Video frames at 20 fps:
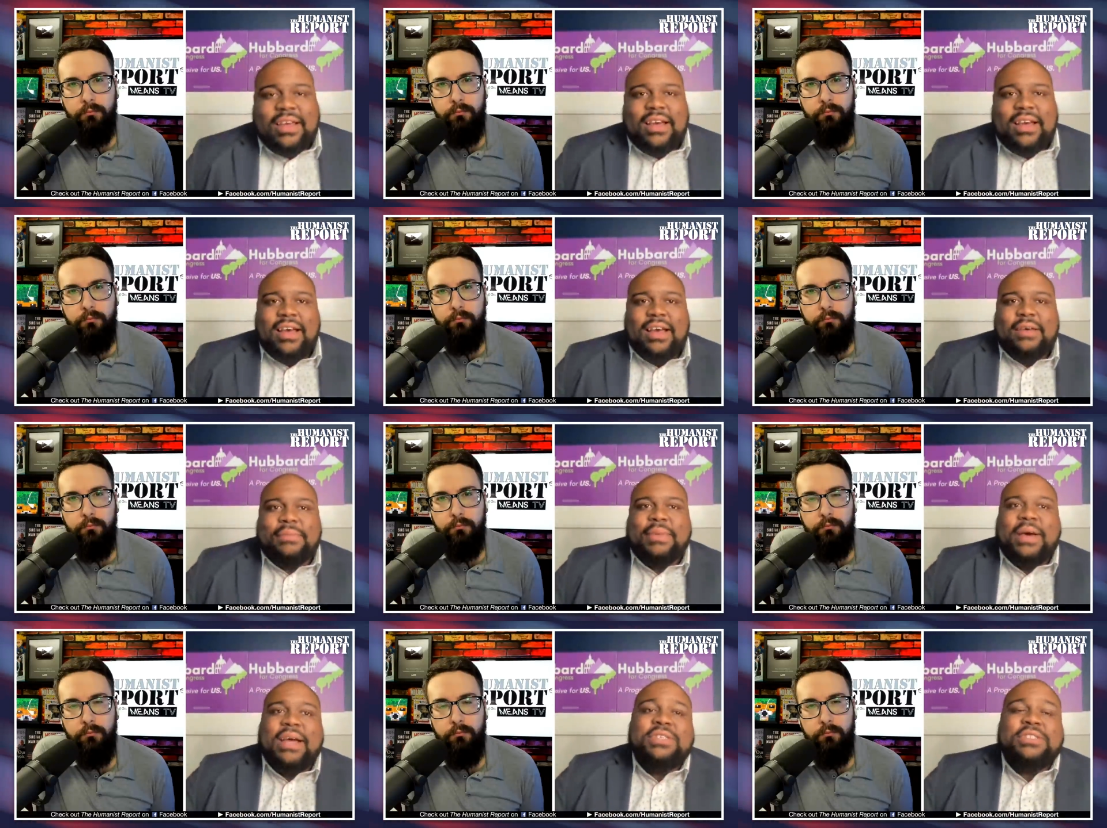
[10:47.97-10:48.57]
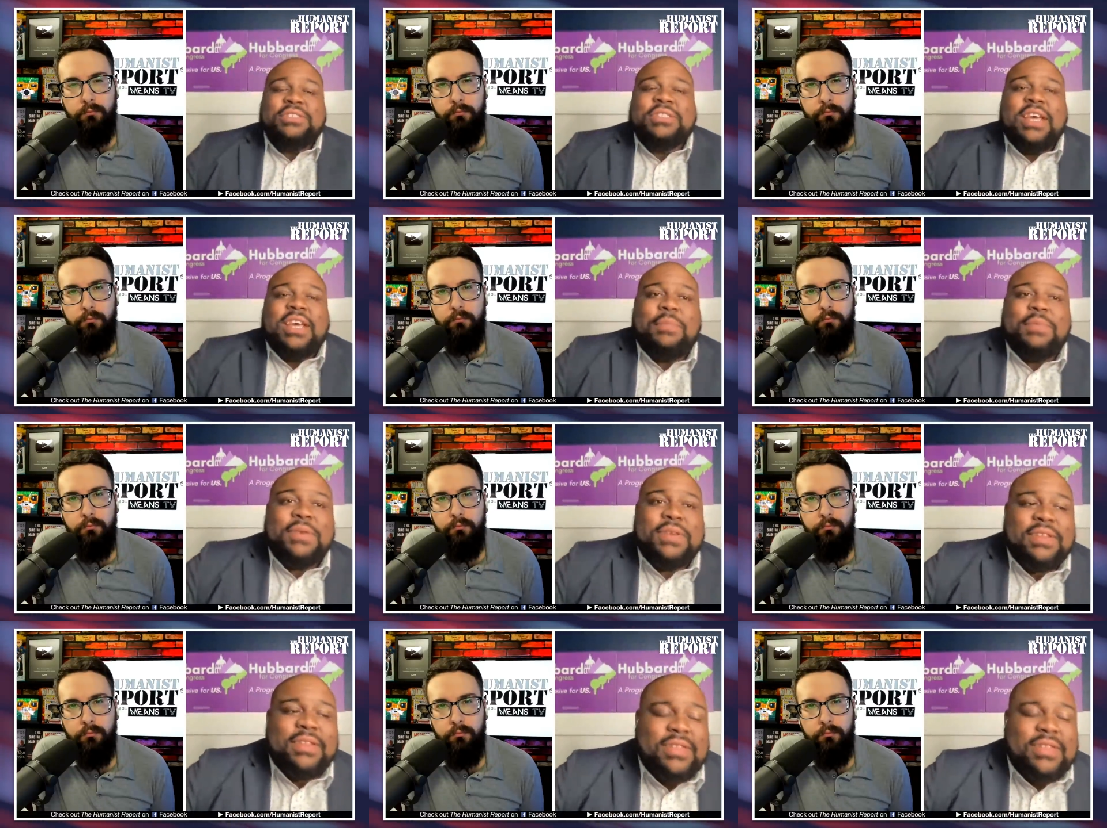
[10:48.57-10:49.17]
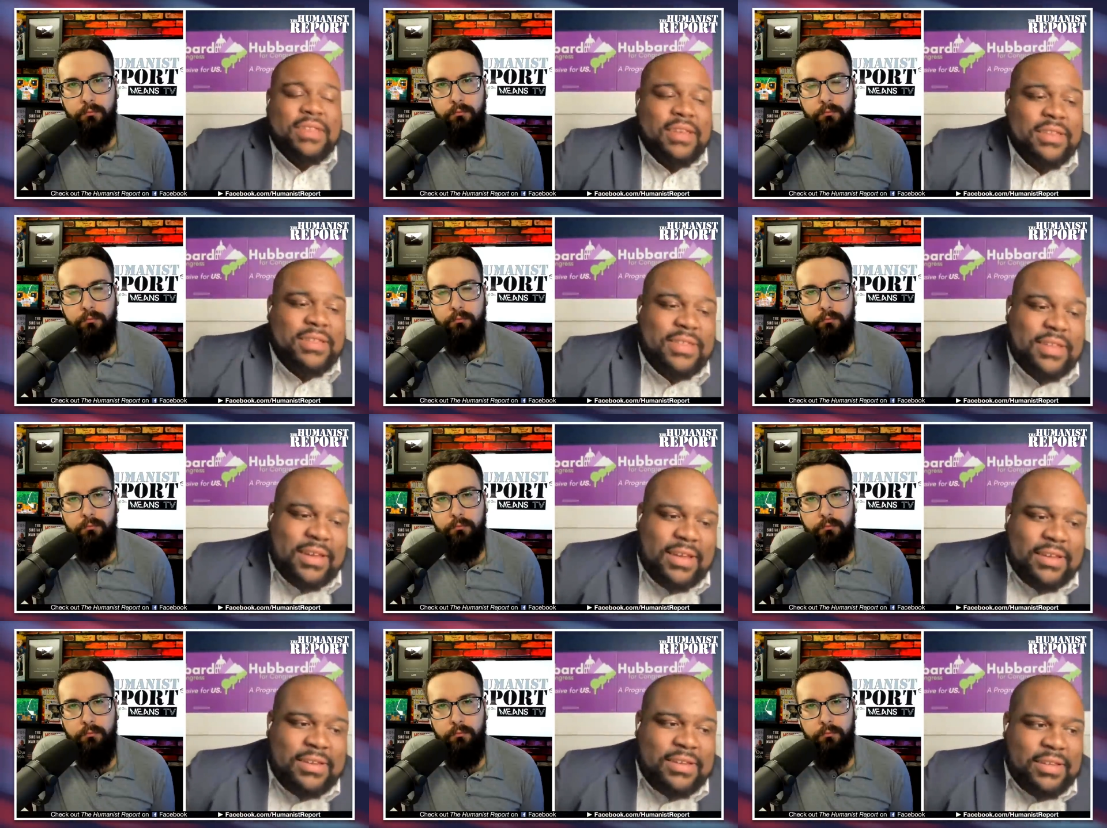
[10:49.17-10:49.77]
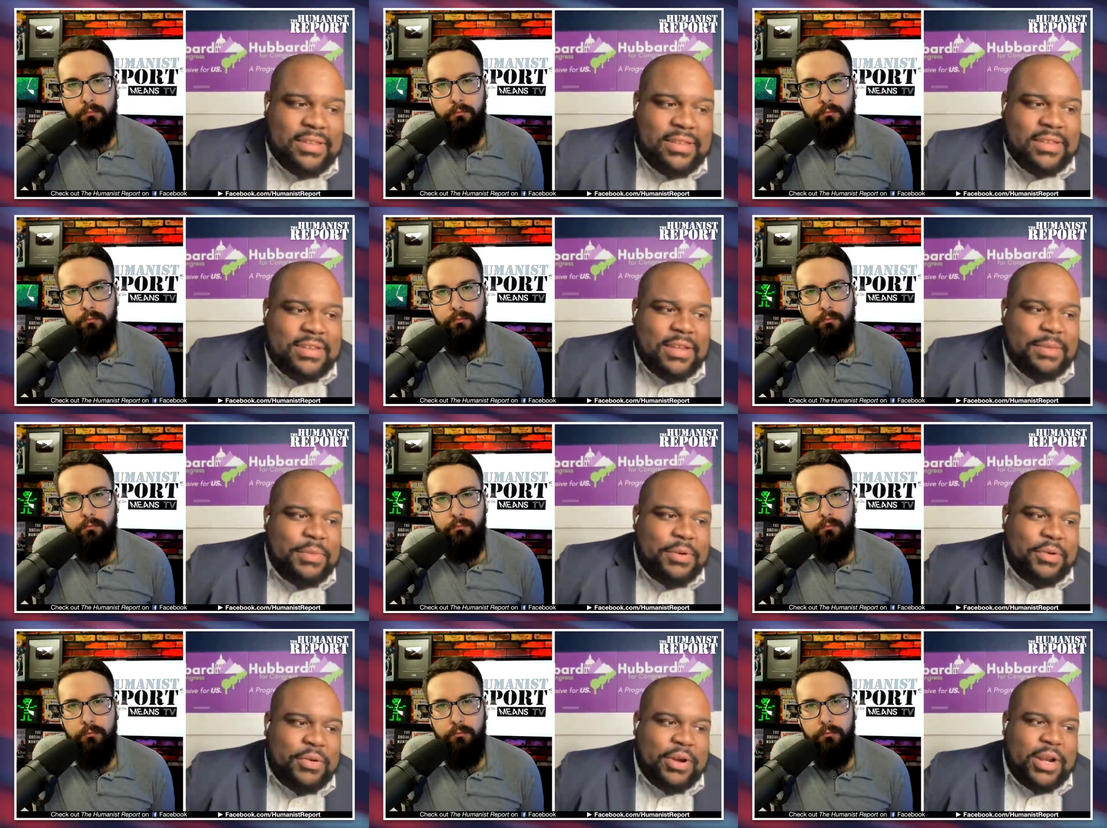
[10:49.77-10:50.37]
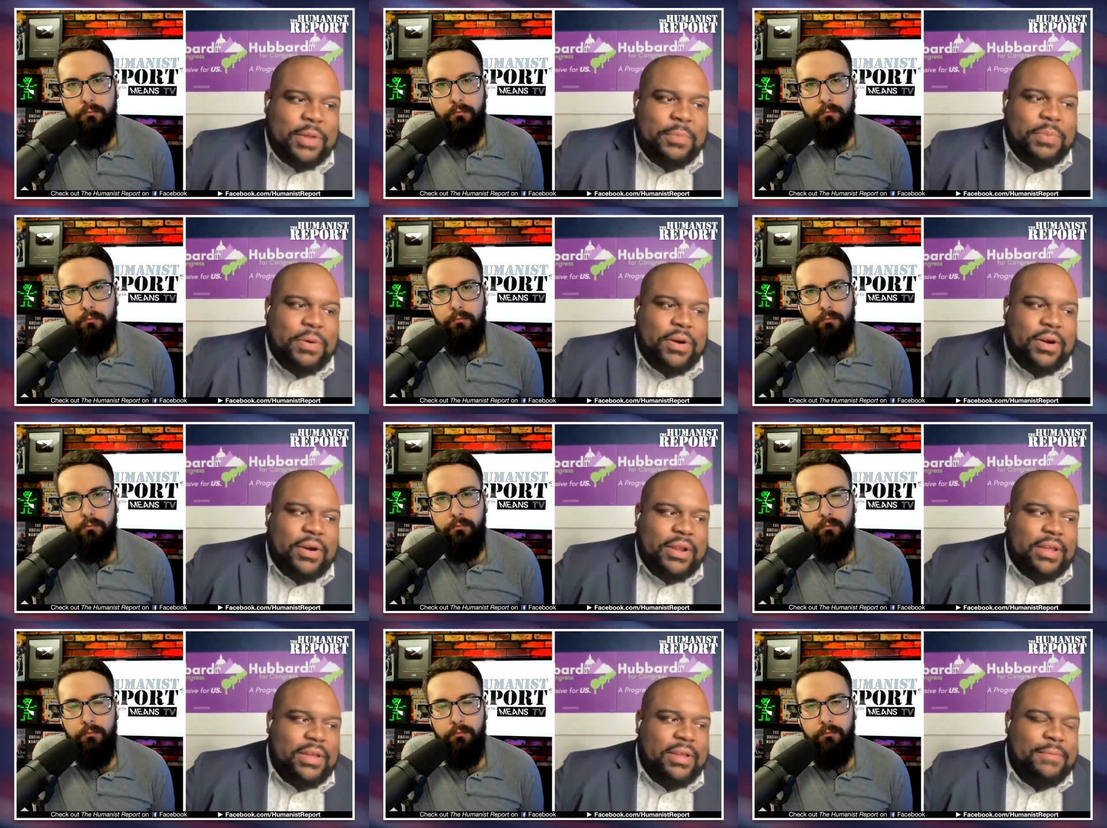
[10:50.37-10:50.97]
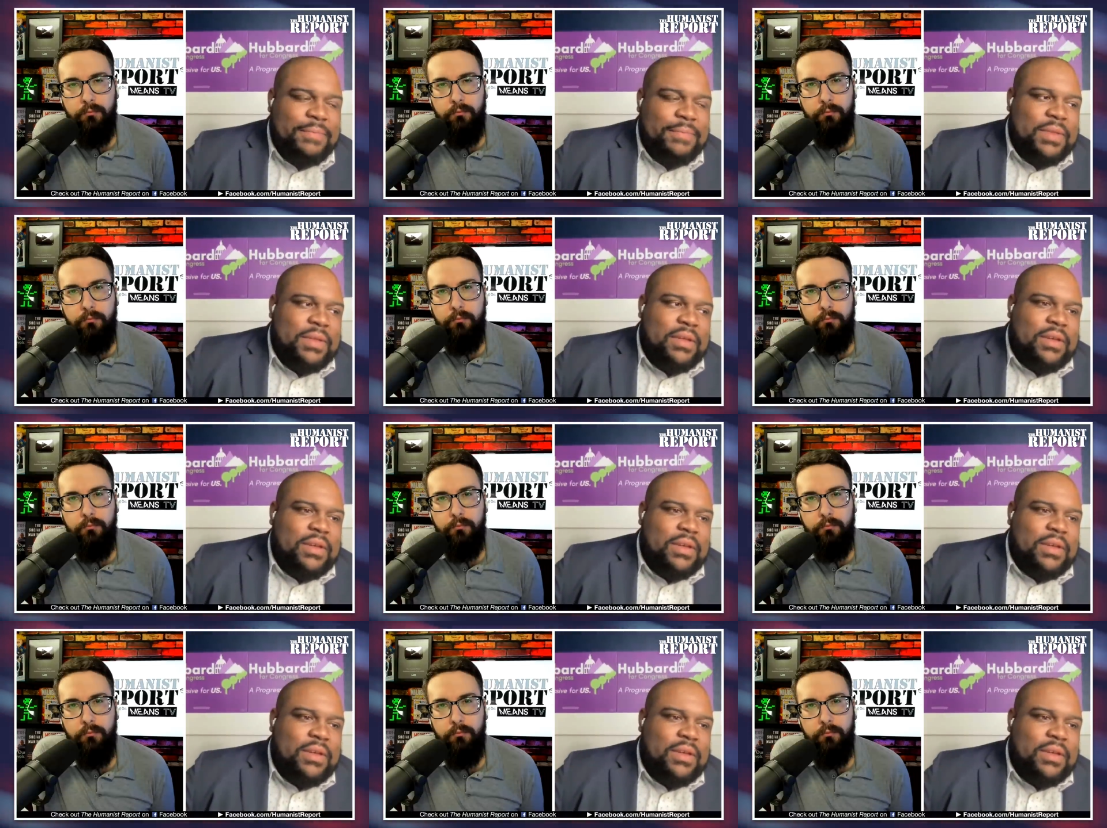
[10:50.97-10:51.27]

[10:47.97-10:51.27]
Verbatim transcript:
Speaker 1: I just happen to think that the Democratic Party